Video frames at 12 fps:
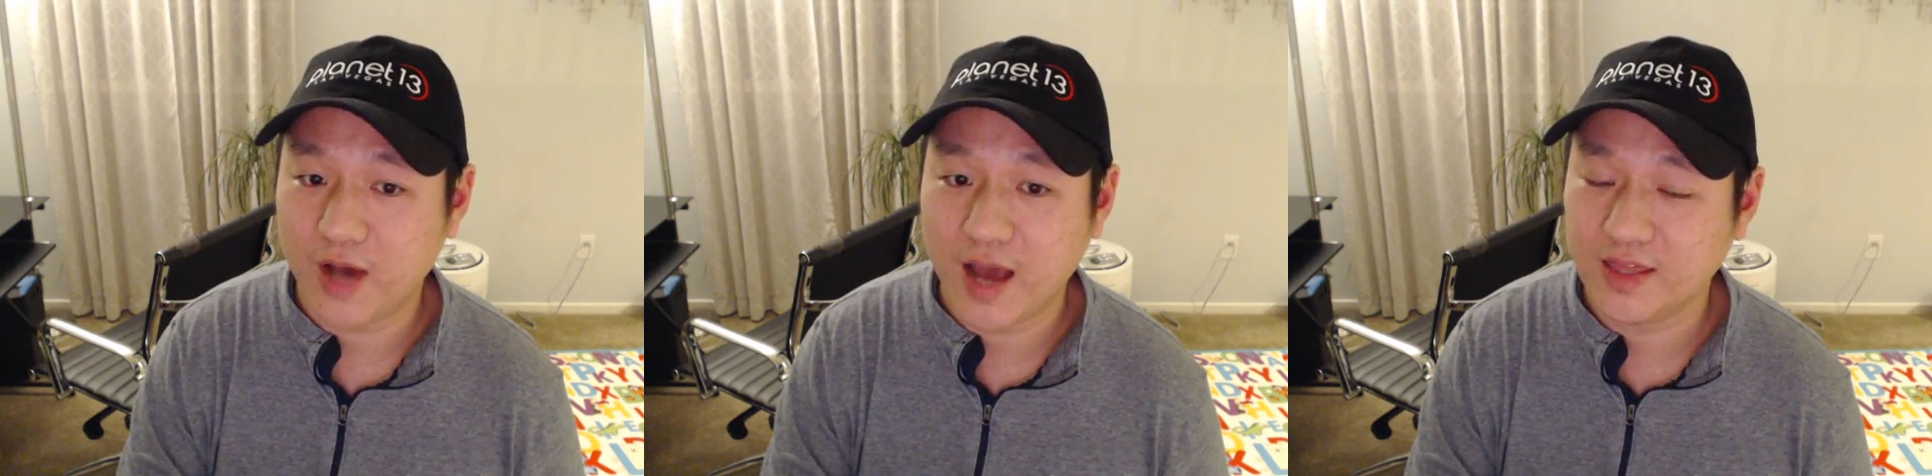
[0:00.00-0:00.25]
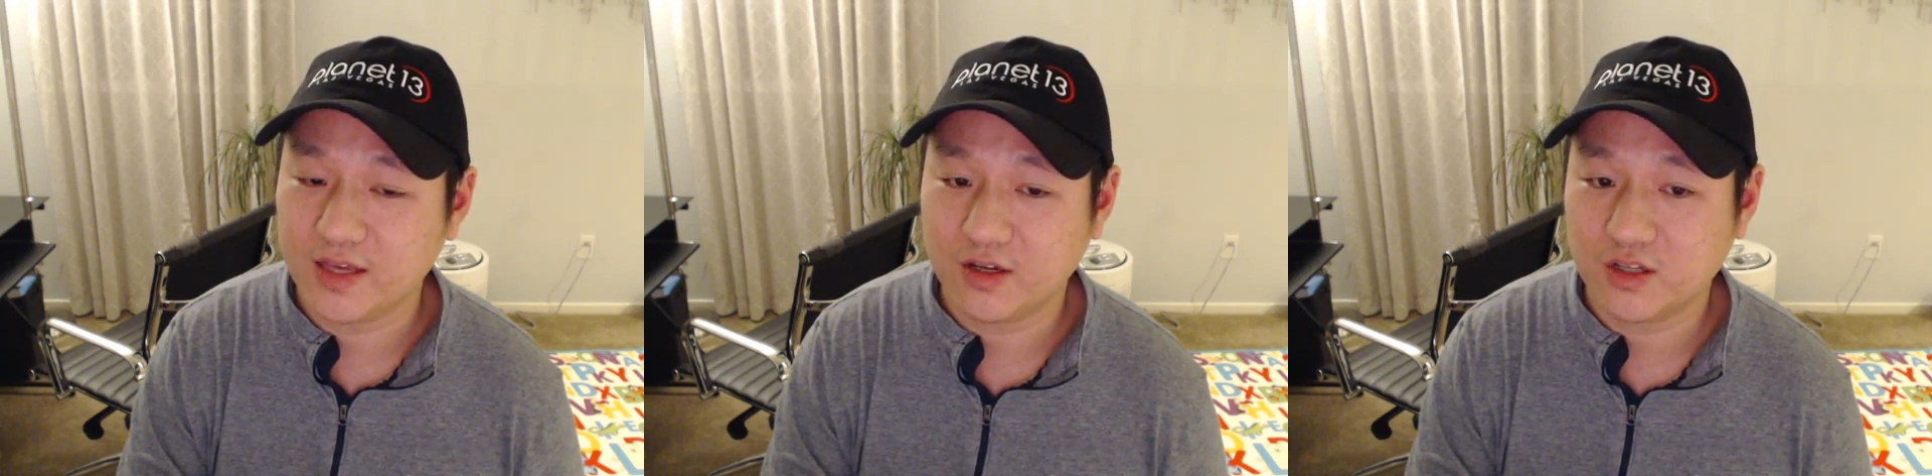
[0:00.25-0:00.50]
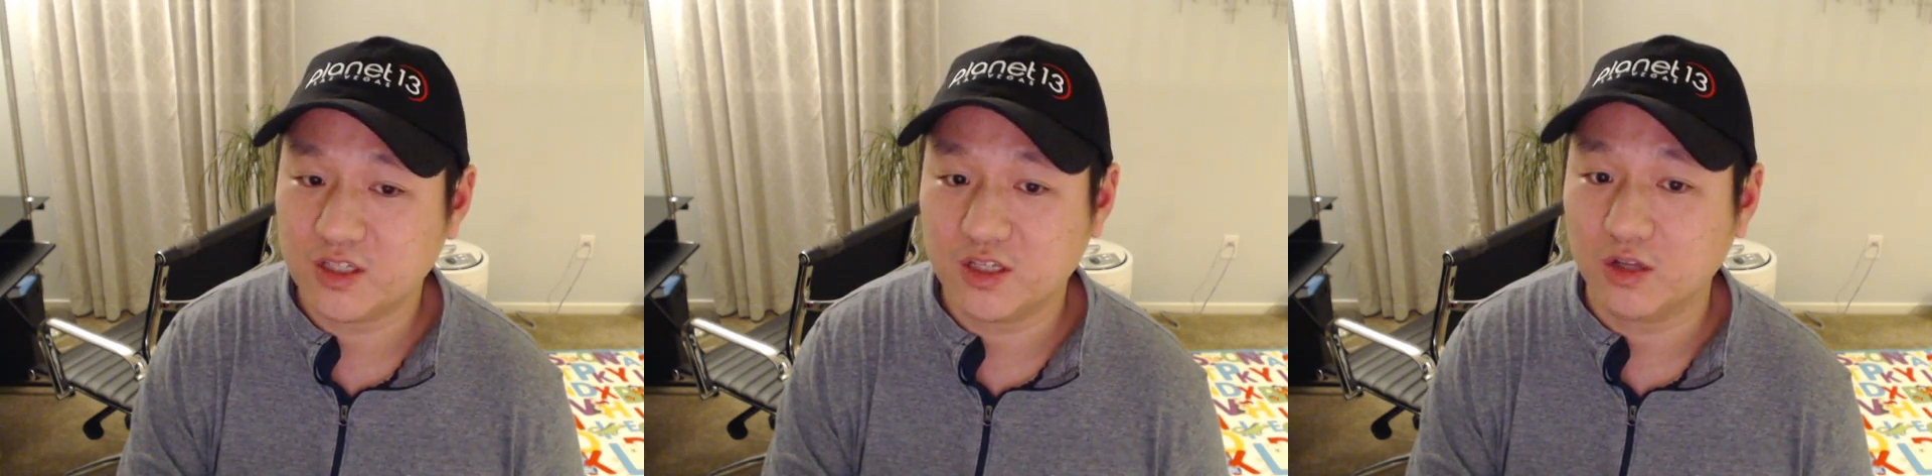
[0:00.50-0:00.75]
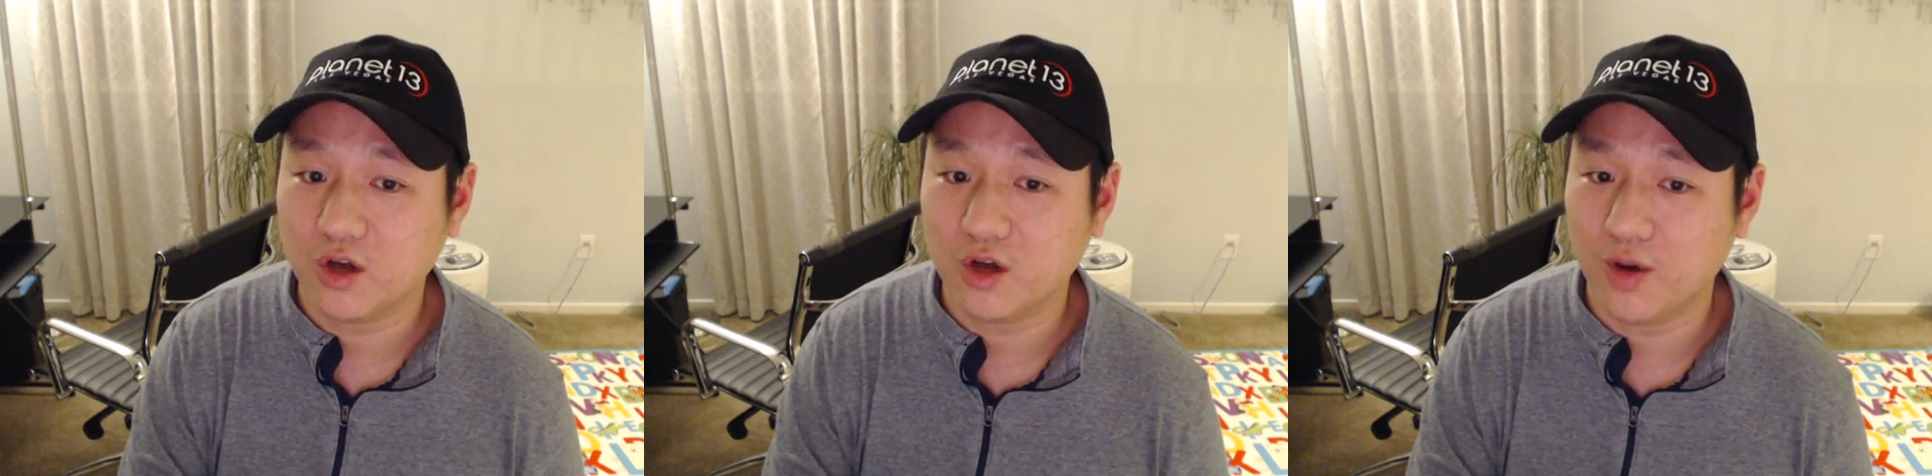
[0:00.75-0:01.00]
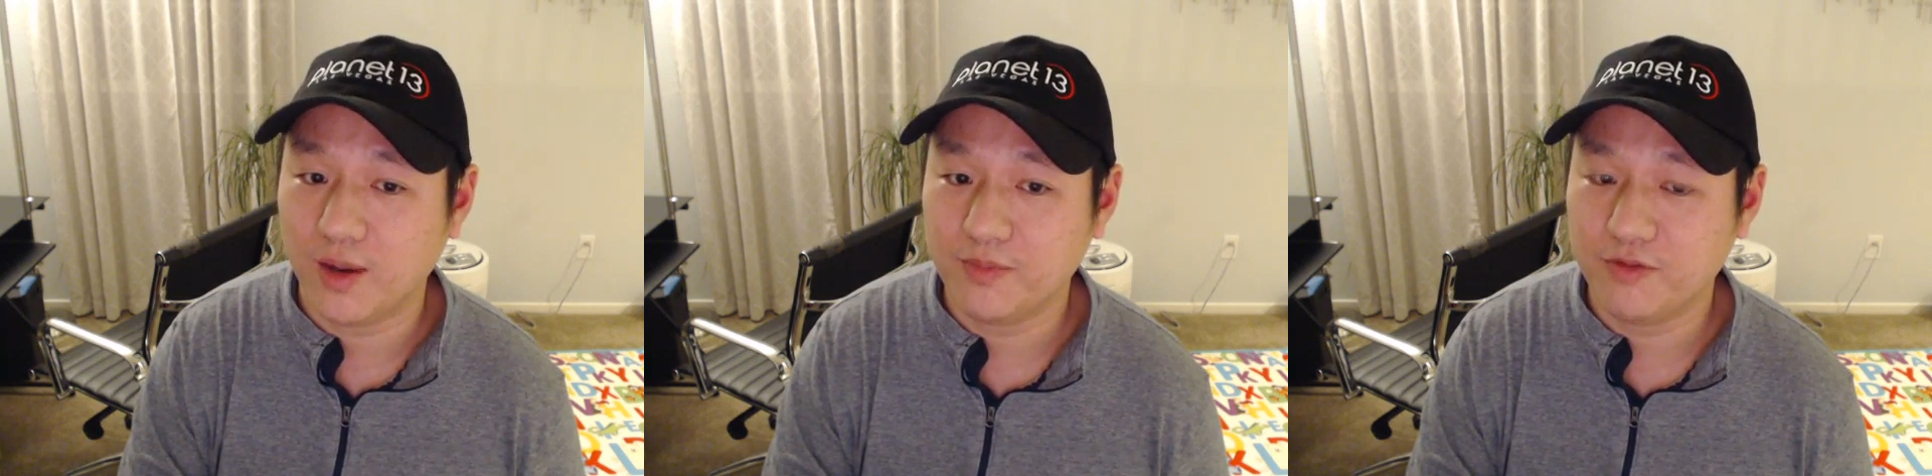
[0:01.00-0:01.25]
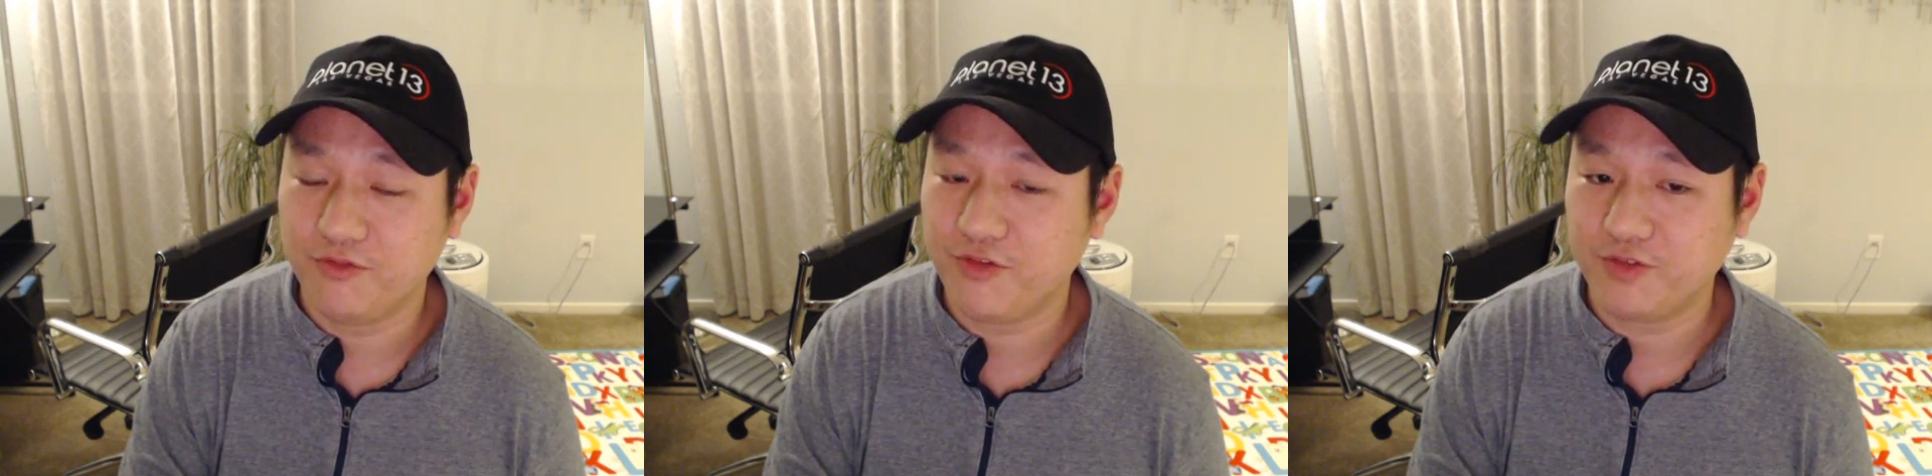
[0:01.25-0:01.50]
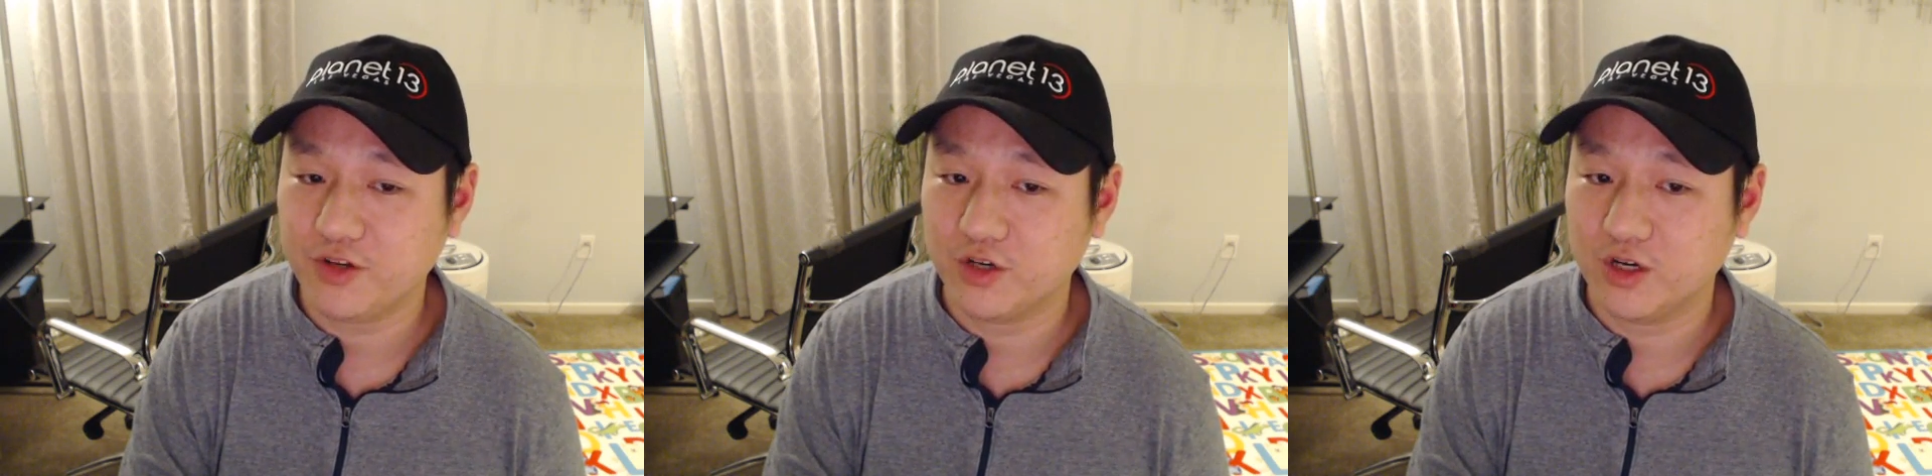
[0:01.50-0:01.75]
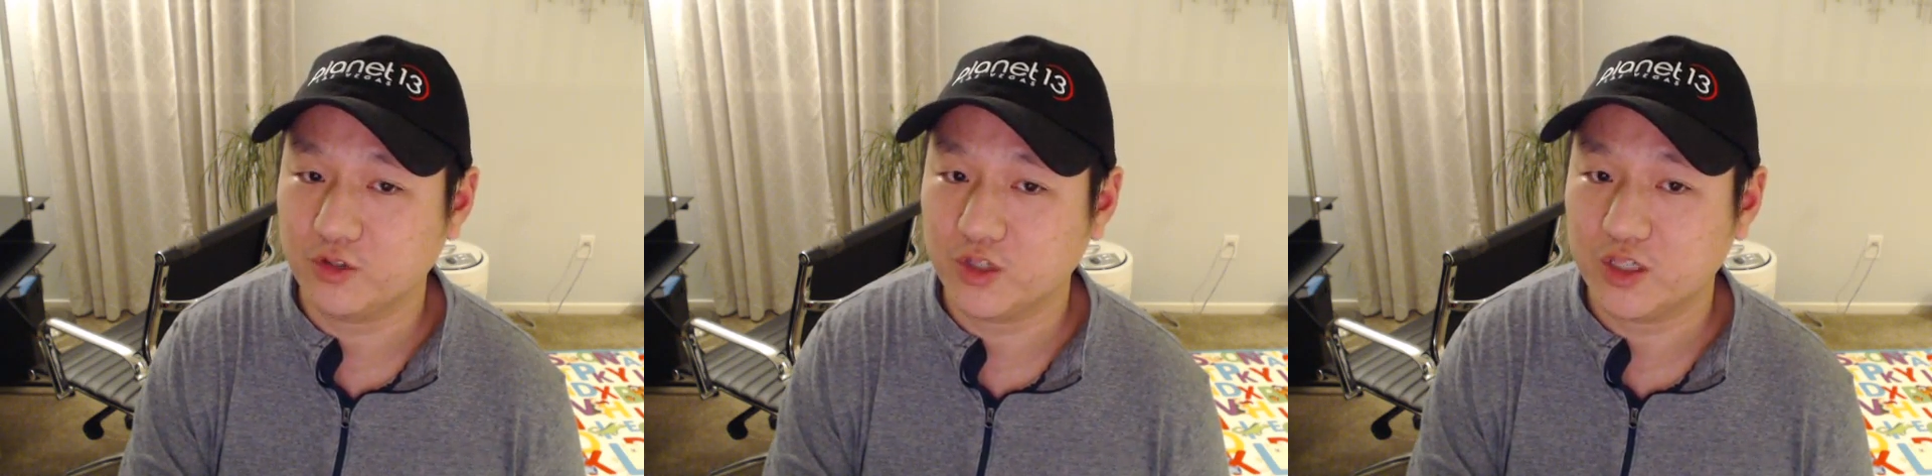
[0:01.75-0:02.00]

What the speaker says: I think, could still go up 50 or 100